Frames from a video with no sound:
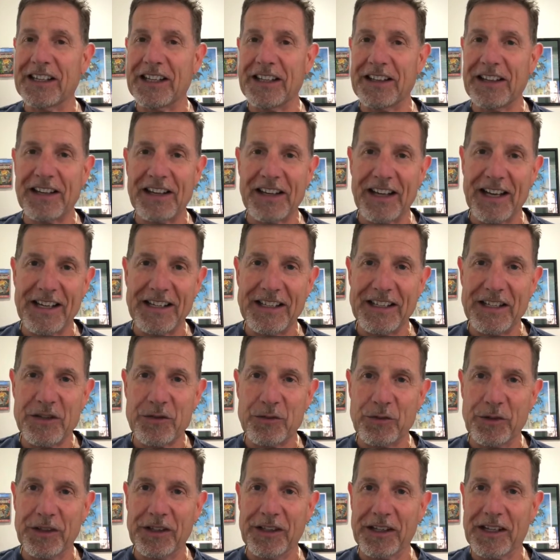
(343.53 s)
in the 90s
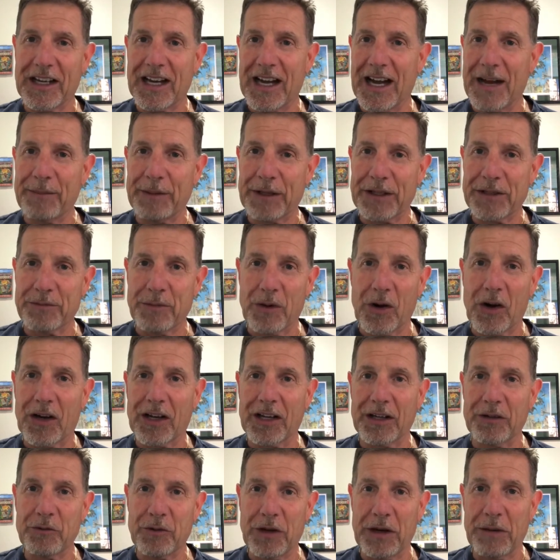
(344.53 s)
when the comic
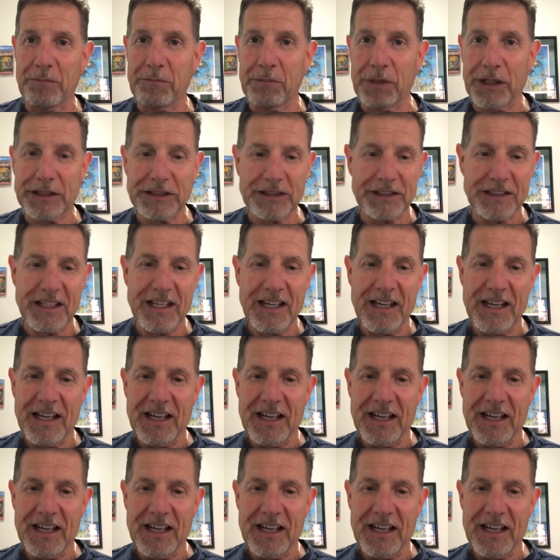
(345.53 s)
market went bust,